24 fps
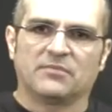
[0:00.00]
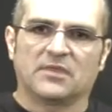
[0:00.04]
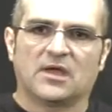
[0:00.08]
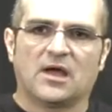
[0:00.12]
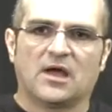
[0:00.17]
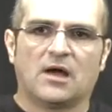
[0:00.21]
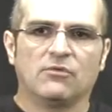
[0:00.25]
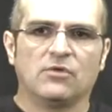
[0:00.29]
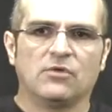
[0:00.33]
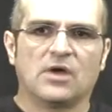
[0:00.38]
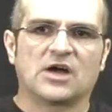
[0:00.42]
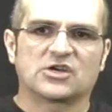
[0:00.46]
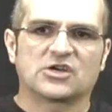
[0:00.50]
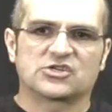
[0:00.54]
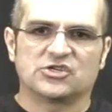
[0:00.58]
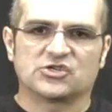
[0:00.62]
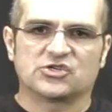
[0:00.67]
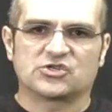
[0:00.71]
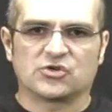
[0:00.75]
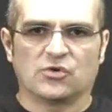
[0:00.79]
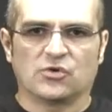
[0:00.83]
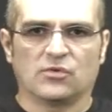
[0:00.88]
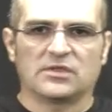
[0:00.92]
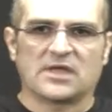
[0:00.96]
how you actually
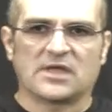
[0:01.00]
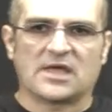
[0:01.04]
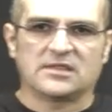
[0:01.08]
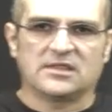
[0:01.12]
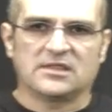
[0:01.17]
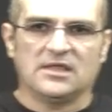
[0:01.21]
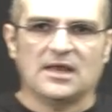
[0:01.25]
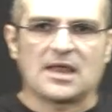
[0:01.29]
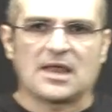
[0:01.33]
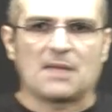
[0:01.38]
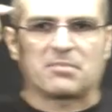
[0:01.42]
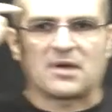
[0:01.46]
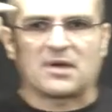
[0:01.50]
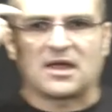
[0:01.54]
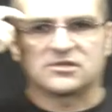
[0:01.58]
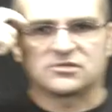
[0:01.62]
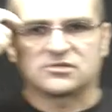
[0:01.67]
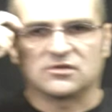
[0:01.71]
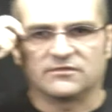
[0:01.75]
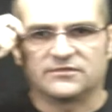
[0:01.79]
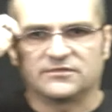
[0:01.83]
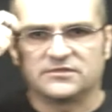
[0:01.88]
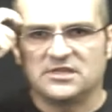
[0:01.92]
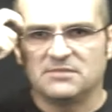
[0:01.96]
show that the Laplace
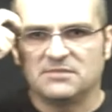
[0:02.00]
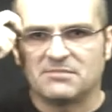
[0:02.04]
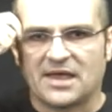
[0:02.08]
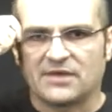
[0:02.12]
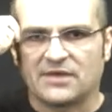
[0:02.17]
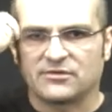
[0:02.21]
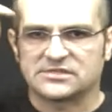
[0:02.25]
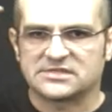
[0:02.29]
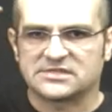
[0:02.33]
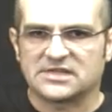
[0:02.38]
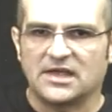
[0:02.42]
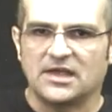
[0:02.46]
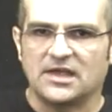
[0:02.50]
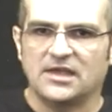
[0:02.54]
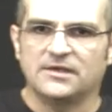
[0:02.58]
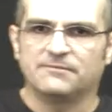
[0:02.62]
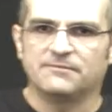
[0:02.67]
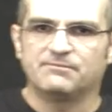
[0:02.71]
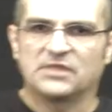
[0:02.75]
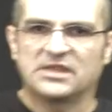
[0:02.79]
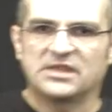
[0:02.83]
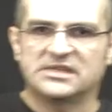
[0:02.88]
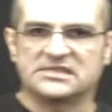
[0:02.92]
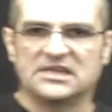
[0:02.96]
of t minus a
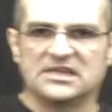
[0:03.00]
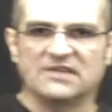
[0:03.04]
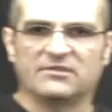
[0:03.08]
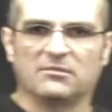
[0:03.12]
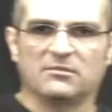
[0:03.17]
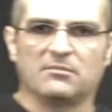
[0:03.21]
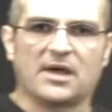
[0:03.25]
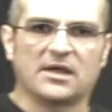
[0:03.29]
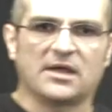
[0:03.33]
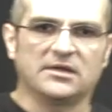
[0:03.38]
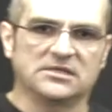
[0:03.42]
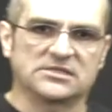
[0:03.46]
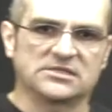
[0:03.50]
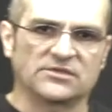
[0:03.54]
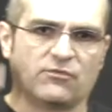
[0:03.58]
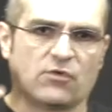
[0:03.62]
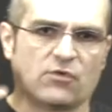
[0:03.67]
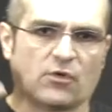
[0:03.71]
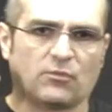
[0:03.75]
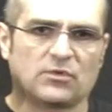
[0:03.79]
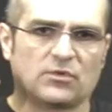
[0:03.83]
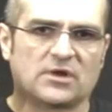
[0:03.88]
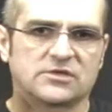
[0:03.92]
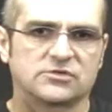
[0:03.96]
is given by this
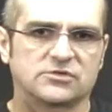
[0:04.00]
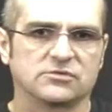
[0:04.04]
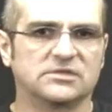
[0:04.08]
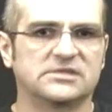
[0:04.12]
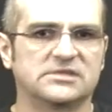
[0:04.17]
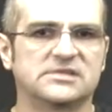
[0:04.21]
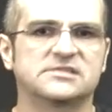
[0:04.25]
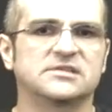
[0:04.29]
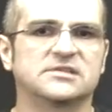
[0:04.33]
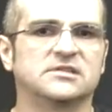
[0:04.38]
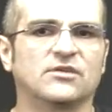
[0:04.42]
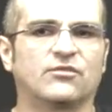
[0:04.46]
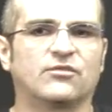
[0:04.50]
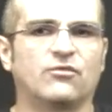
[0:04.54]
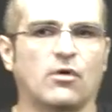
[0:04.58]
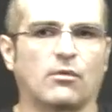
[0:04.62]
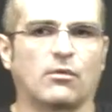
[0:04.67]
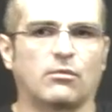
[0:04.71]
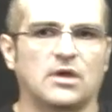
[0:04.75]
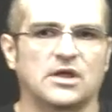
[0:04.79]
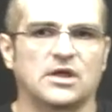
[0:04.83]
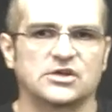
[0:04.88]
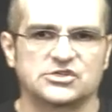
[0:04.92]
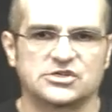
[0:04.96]
formula. So this is in the
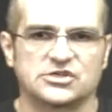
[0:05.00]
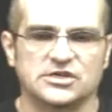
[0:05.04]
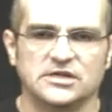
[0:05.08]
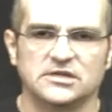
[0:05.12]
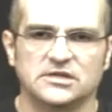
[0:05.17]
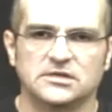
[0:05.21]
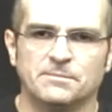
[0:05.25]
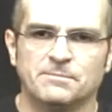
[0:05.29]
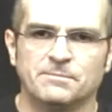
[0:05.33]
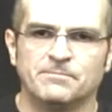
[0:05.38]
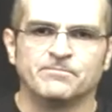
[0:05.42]
formula sheet.